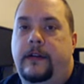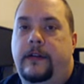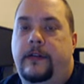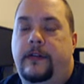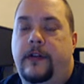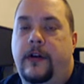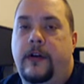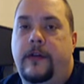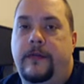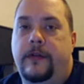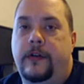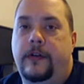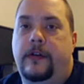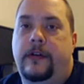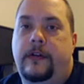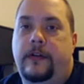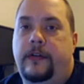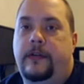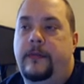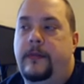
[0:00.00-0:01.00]

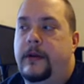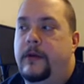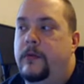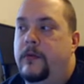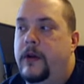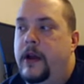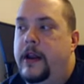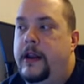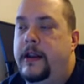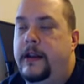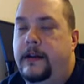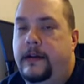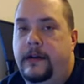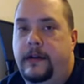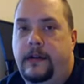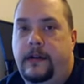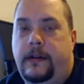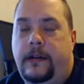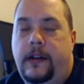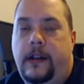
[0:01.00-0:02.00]
server to be
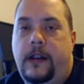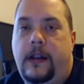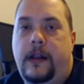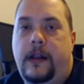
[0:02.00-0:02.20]
running